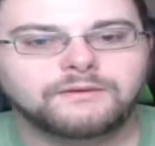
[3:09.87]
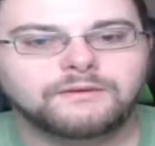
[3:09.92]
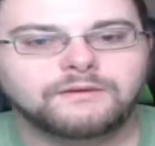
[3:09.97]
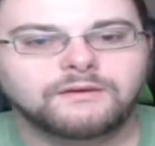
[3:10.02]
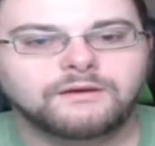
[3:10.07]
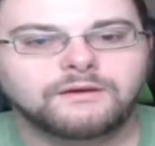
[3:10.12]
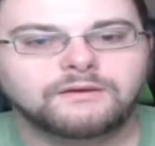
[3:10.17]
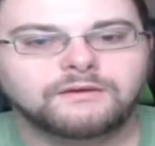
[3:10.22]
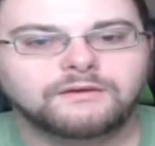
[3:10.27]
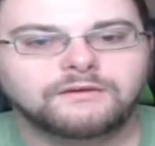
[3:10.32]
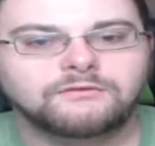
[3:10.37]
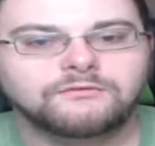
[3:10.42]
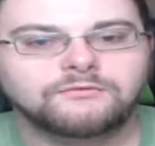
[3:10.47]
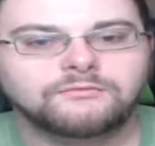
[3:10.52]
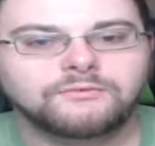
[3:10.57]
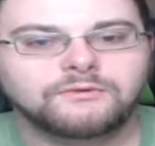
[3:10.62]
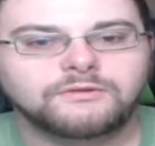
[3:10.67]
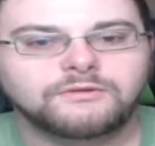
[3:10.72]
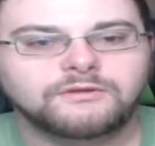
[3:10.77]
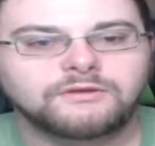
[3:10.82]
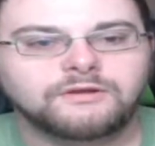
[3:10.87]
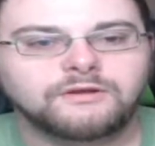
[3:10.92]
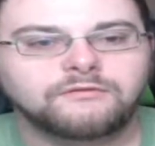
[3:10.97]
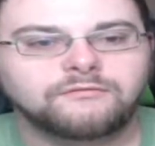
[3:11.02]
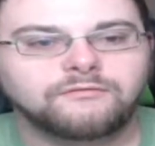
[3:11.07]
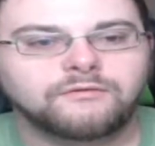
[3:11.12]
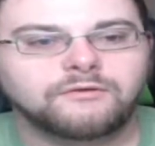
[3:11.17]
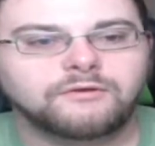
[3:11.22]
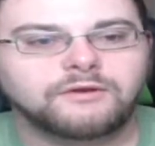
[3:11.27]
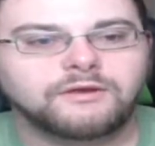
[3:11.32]
Uh, he's really done
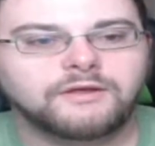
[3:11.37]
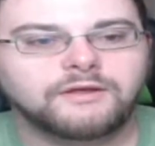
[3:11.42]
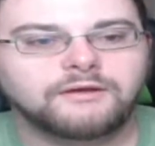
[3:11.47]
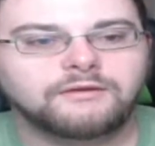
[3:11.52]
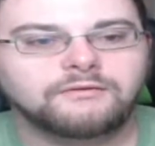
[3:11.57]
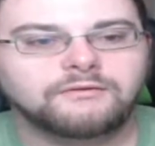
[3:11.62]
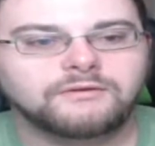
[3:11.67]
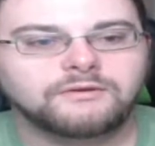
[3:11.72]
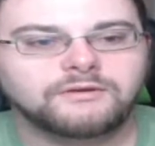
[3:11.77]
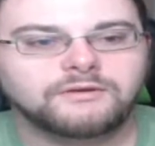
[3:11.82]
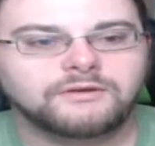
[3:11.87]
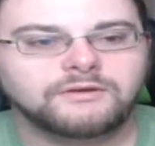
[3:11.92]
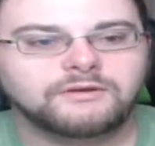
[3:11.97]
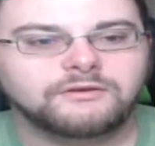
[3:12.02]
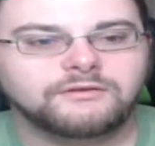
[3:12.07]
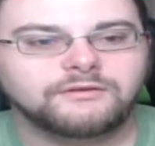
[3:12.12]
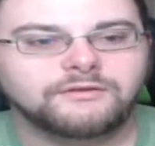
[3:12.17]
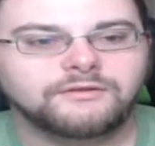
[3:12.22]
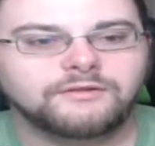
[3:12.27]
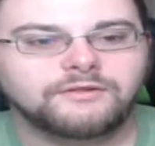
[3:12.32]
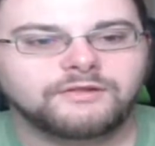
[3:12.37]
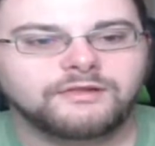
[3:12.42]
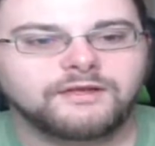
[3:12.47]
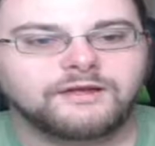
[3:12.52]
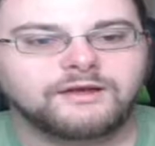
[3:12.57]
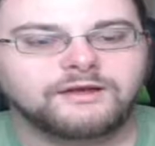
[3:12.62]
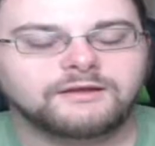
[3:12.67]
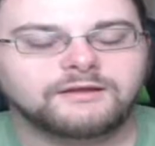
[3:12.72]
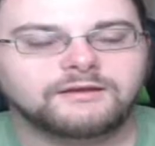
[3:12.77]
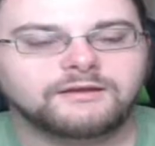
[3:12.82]
for now. End of the
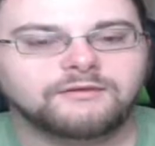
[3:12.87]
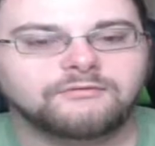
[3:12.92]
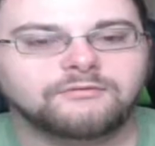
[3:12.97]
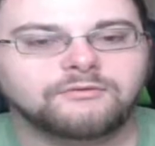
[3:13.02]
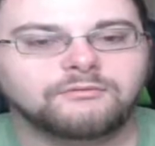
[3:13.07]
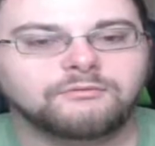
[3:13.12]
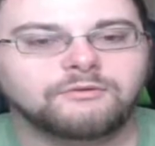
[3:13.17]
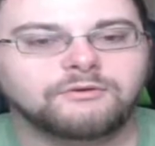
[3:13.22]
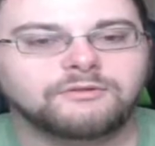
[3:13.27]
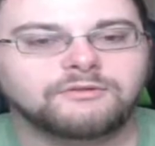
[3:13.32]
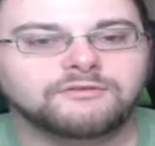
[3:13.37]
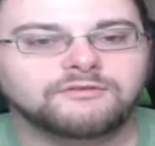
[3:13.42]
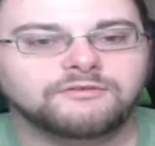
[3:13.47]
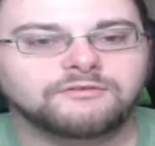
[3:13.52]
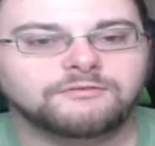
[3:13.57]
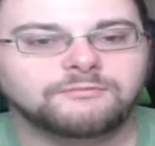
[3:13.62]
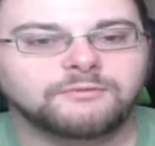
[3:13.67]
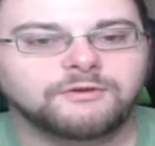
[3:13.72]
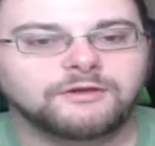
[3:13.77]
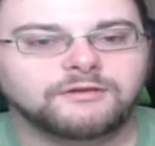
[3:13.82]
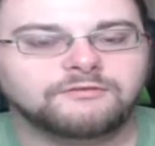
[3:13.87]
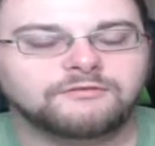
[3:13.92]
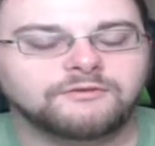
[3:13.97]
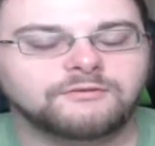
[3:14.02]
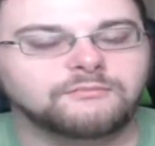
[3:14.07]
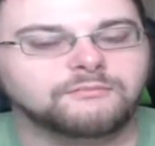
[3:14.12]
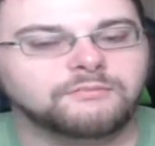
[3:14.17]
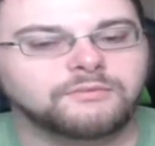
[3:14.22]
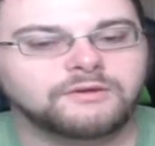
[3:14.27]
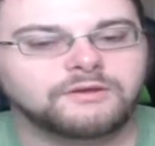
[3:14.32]
line. Everyone suspects
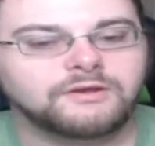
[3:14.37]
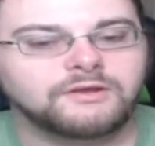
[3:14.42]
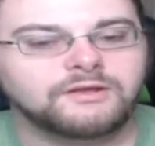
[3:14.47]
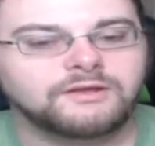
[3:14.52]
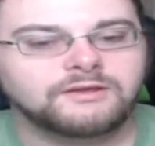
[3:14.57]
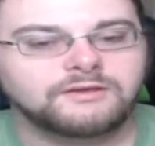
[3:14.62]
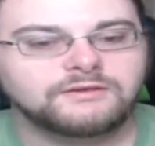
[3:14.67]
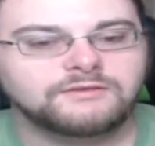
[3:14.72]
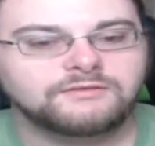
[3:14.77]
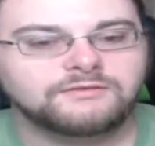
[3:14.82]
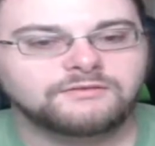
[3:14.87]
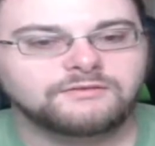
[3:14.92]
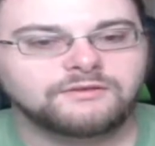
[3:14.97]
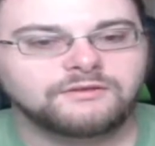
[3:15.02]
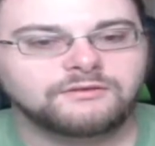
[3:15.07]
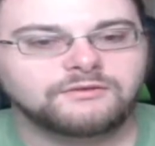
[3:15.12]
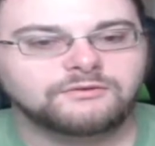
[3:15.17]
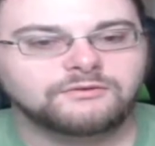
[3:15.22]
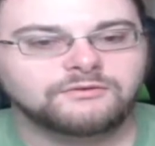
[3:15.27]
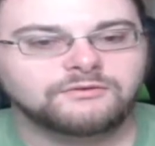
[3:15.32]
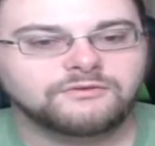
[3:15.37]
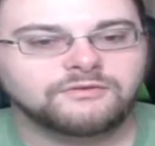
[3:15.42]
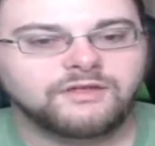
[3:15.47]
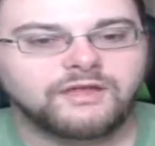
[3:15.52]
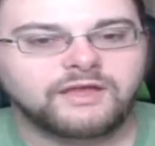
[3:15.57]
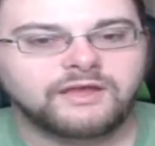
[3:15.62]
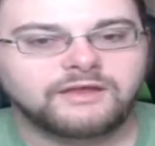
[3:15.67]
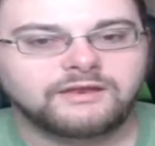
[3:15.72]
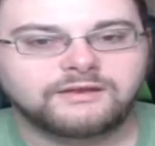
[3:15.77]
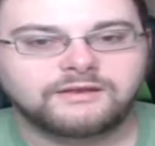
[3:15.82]
it, but he's still
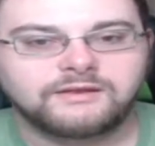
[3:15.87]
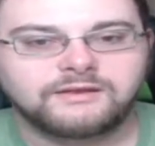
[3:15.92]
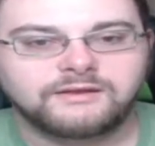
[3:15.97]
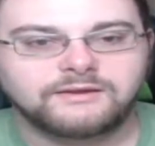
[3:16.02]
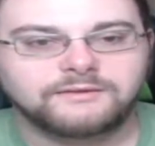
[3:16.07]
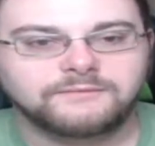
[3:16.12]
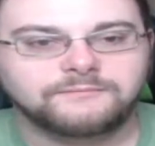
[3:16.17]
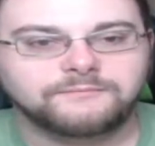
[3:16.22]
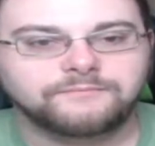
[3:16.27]
standing.